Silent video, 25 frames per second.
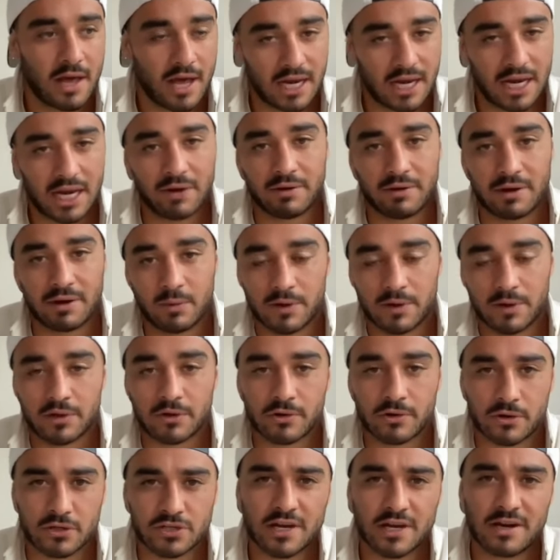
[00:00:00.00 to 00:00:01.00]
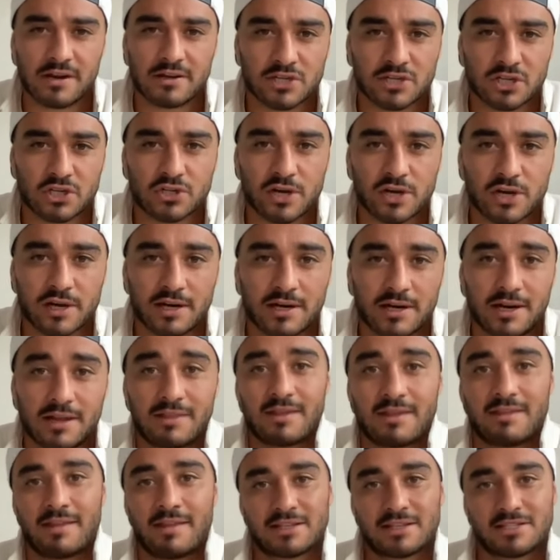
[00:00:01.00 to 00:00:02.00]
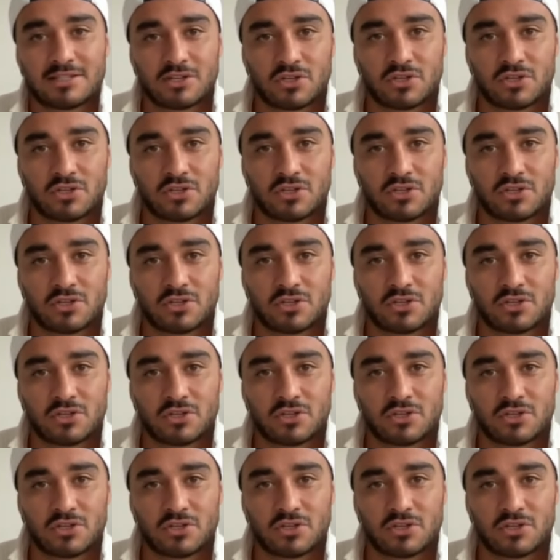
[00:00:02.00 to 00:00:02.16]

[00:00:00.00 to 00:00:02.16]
an area where the Crusaders are struggling. And then that's